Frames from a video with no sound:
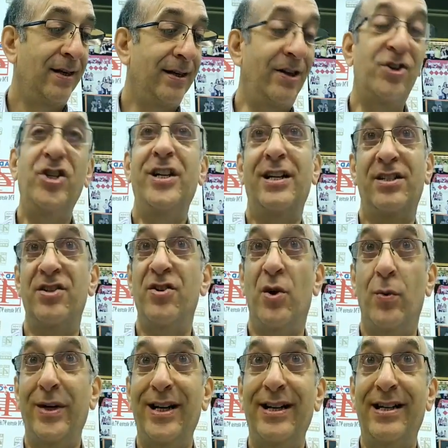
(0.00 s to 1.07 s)
Now, she doesn't know
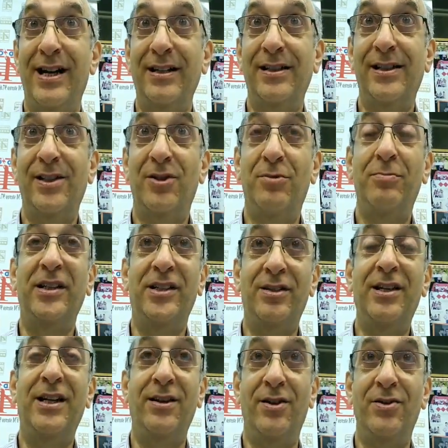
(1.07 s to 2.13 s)
what he does, though, but
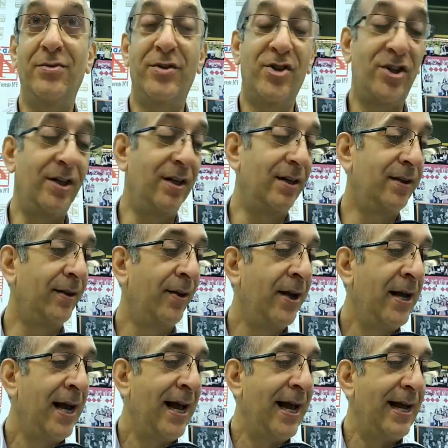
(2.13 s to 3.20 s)
he knows what she does.
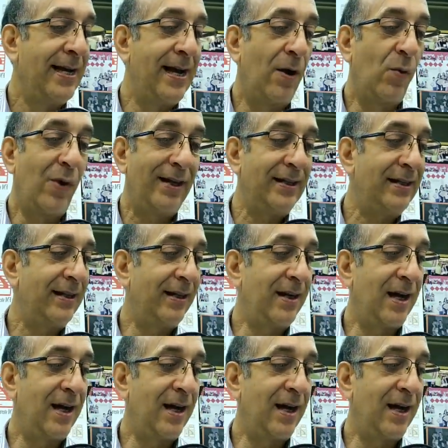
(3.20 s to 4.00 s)
Now, once in